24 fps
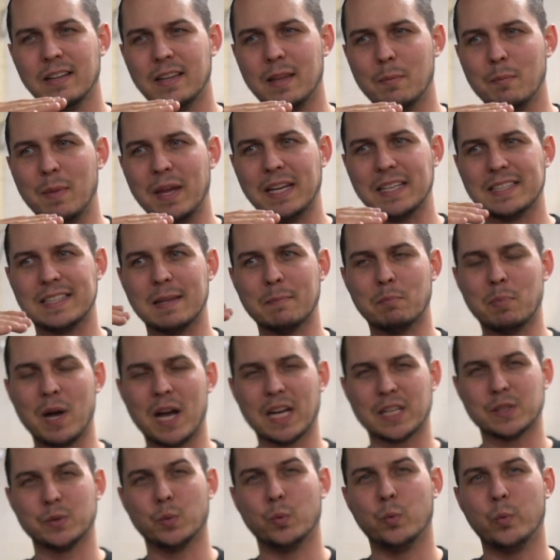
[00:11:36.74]
that makes the
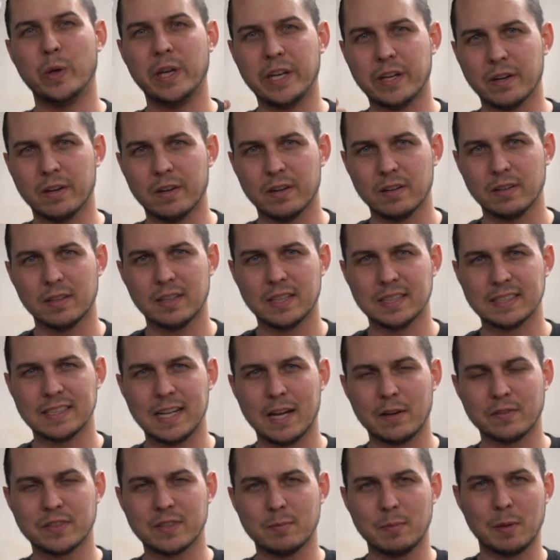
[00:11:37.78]
box weaker, because
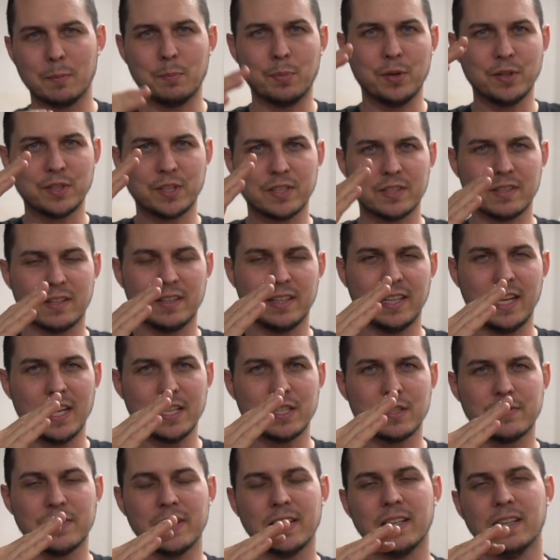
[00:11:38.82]
now if something pushes on the edge
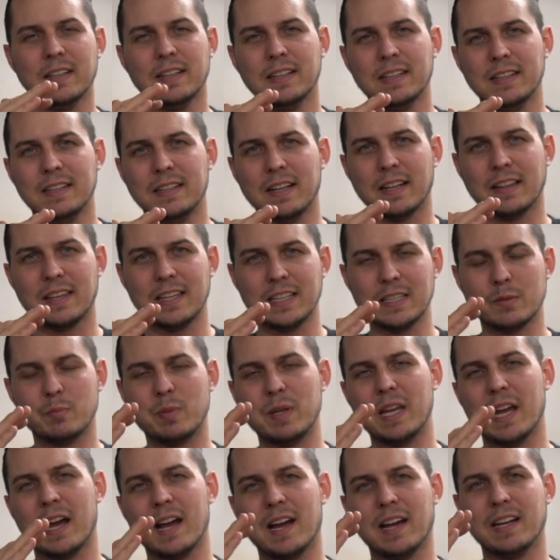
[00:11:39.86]
of it, nothing's
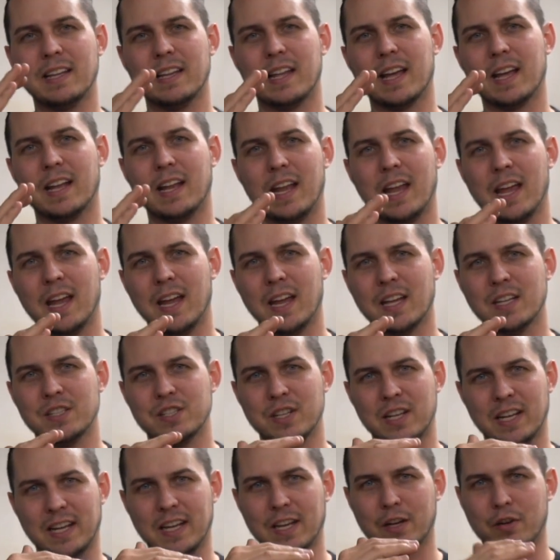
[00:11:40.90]
behind that edge
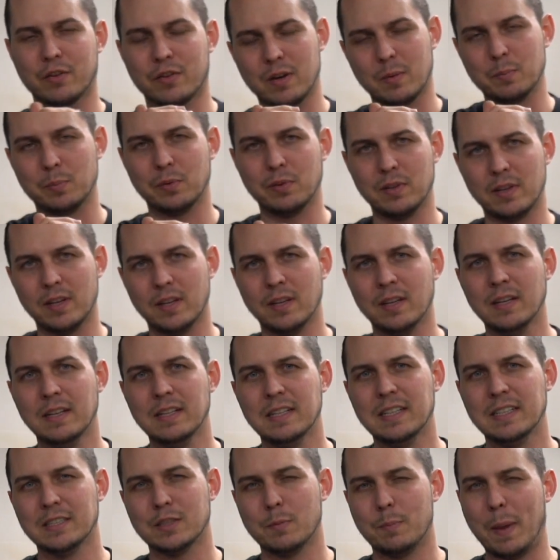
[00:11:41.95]
and it can crumple in.
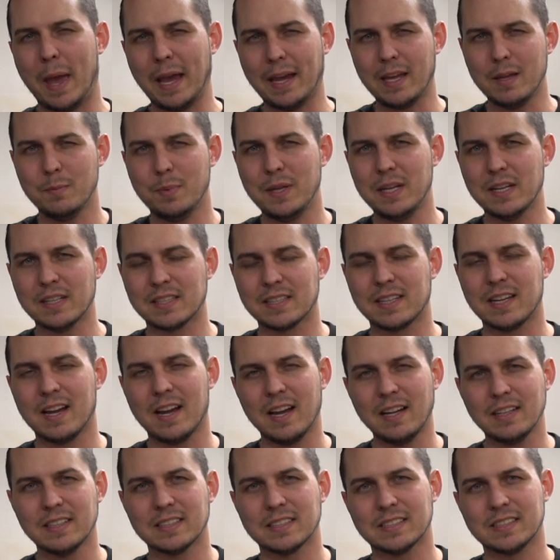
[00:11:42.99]
So packing peanuts
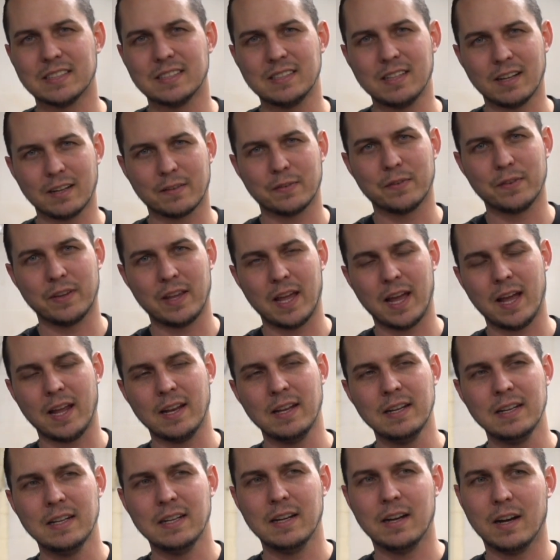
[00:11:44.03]
kind of suck for that.
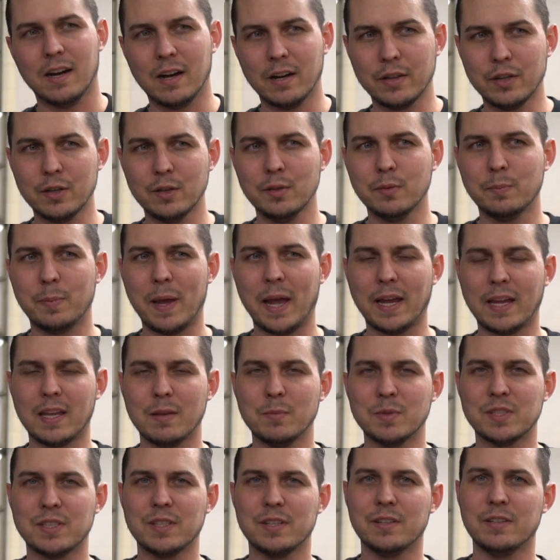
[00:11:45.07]
Other packing
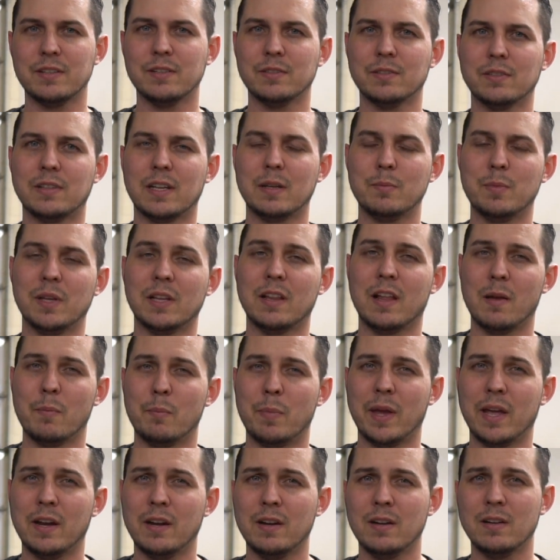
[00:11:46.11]
material can be a lot
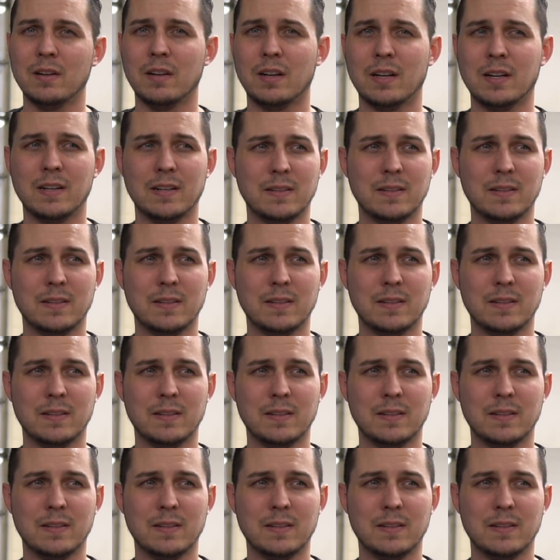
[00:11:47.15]
better.